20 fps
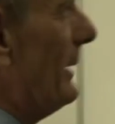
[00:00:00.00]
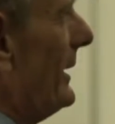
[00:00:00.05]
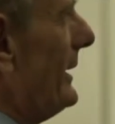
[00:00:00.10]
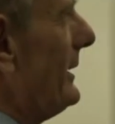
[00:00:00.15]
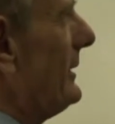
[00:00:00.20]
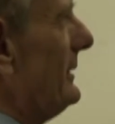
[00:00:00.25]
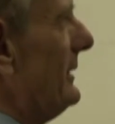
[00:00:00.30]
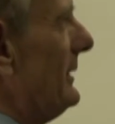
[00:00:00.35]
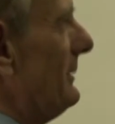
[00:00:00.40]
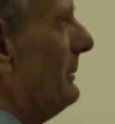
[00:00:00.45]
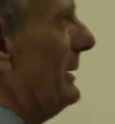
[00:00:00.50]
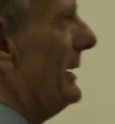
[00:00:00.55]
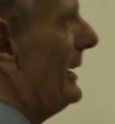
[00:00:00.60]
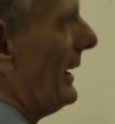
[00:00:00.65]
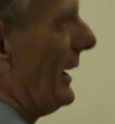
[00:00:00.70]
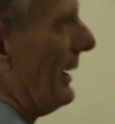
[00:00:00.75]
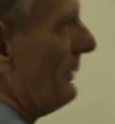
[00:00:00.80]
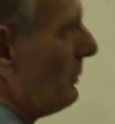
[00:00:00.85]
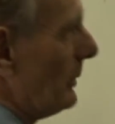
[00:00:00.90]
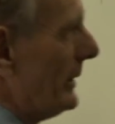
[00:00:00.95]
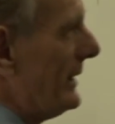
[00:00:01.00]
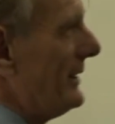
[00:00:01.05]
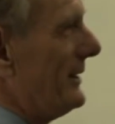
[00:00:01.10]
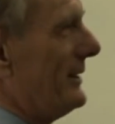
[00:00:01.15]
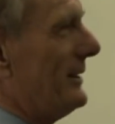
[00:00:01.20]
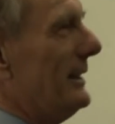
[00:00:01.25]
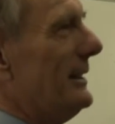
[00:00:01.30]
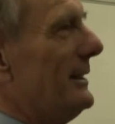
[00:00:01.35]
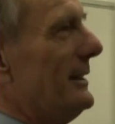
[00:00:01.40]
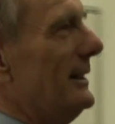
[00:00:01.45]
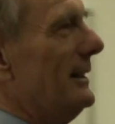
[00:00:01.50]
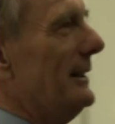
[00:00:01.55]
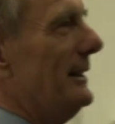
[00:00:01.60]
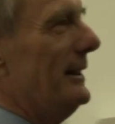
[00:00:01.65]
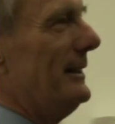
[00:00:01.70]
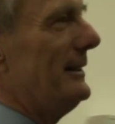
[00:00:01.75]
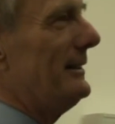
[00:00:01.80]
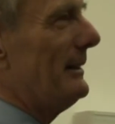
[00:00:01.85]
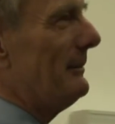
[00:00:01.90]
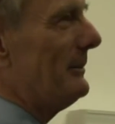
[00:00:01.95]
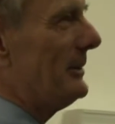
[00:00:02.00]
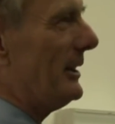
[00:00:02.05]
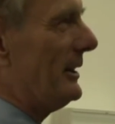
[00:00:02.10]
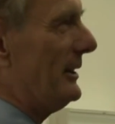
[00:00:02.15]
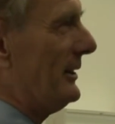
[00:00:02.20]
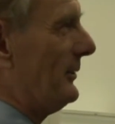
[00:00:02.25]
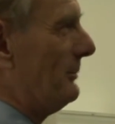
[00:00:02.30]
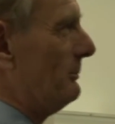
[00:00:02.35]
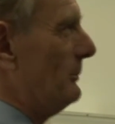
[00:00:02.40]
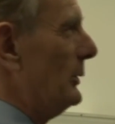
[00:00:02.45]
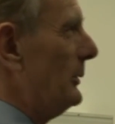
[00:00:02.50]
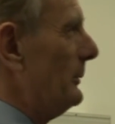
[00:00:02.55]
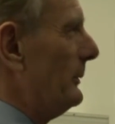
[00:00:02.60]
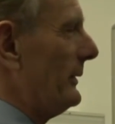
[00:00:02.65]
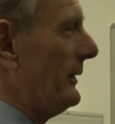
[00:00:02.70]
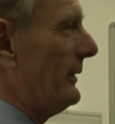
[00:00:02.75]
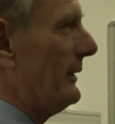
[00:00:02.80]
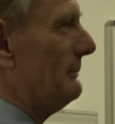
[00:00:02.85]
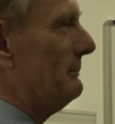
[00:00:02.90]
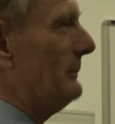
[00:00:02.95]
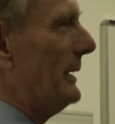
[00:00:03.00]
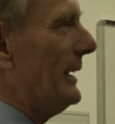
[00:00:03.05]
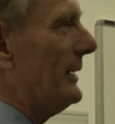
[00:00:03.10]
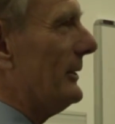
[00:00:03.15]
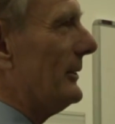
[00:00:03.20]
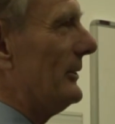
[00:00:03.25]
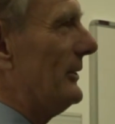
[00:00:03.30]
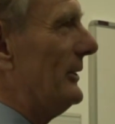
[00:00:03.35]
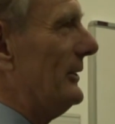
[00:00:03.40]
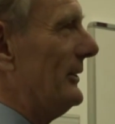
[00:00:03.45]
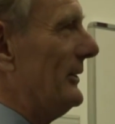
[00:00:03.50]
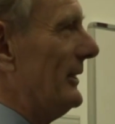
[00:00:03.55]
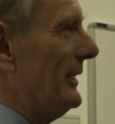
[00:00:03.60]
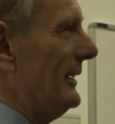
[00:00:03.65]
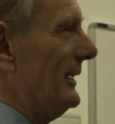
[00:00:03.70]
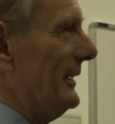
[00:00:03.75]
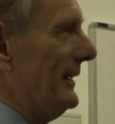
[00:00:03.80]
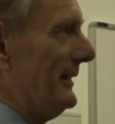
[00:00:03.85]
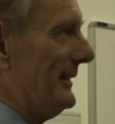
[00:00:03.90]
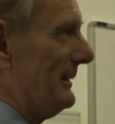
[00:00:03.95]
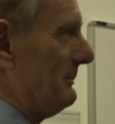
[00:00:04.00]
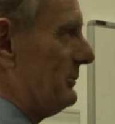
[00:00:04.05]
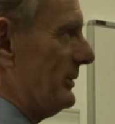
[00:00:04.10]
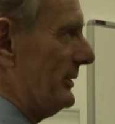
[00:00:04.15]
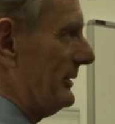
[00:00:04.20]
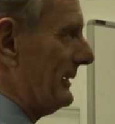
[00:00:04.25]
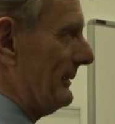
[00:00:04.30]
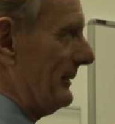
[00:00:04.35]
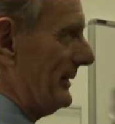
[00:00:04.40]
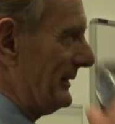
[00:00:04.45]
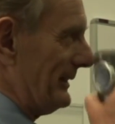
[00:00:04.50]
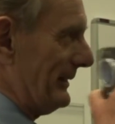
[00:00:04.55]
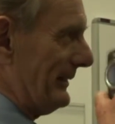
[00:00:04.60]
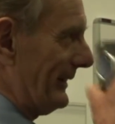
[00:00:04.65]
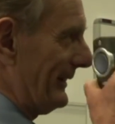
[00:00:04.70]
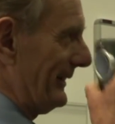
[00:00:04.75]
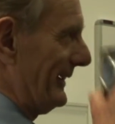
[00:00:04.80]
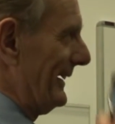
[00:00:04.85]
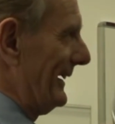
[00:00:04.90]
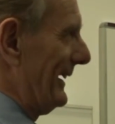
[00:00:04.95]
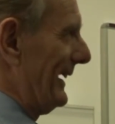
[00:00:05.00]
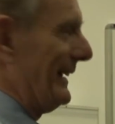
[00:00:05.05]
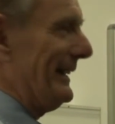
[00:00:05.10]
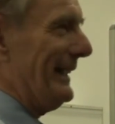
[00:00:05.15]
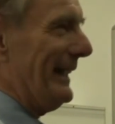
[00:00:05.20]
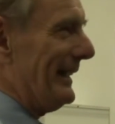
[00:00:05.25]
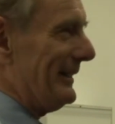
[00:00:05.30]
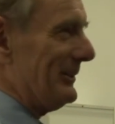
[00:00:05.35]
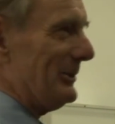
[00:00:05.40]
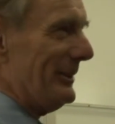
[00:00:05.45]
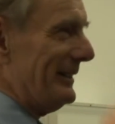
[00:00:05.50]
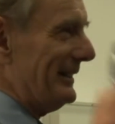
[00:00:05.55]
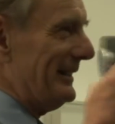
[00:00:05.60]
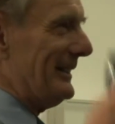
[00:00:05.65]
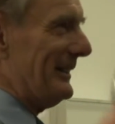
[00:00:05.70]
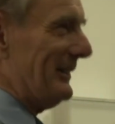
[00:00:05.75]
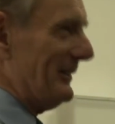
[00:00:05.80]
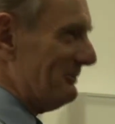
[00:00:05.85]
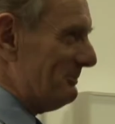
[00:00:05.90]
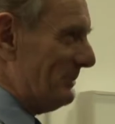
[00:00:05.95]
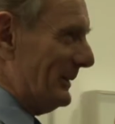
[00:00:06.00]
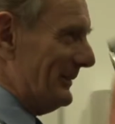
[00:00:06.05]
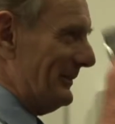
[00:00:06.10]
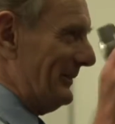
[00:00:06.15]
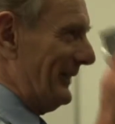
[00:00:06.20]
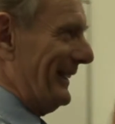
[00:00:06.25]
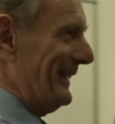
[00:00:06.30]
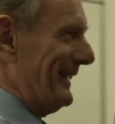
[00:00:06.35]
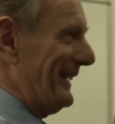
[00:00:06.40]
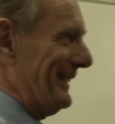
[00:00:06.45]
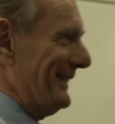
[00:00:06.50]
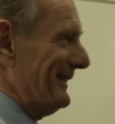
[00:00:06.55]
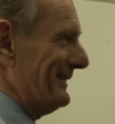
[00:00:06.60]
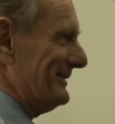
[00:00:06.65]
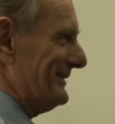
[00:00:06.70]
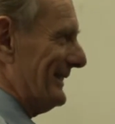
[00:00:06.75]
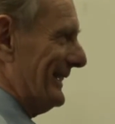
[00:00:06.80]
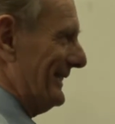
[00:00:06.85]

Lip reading: My goodness me, we think it's some kind of movement of the mouse, is the program is somehow, and they had all these, they're